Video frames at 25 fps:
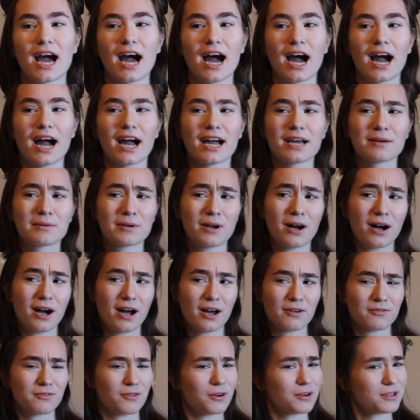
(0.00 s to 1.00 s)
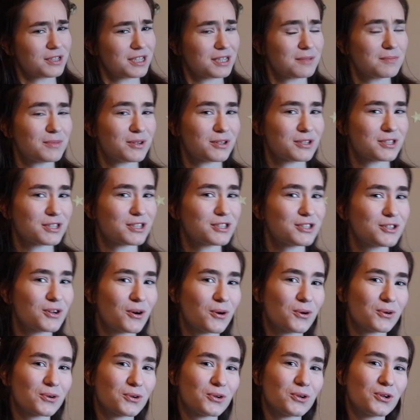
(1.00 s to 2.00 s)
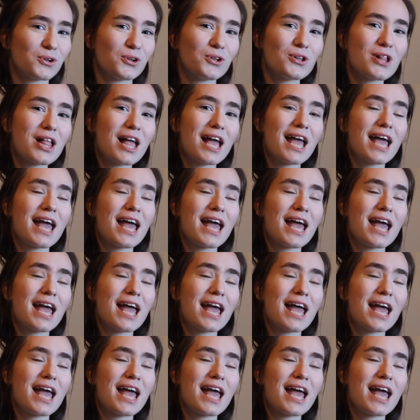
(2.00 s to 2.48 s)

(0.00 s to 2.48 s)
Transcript: I got 14 books in total,